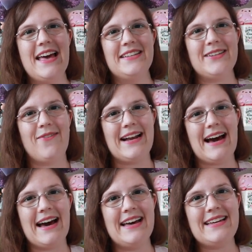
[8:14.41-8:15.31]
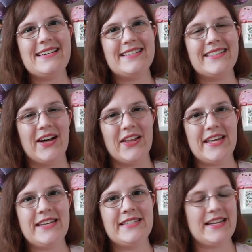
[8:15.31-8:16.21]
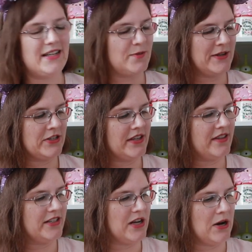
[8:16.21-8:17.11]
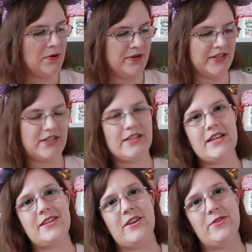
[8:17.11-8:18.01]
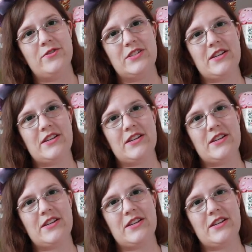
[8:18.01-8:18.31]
so when I saw this, and especially the tones that they used,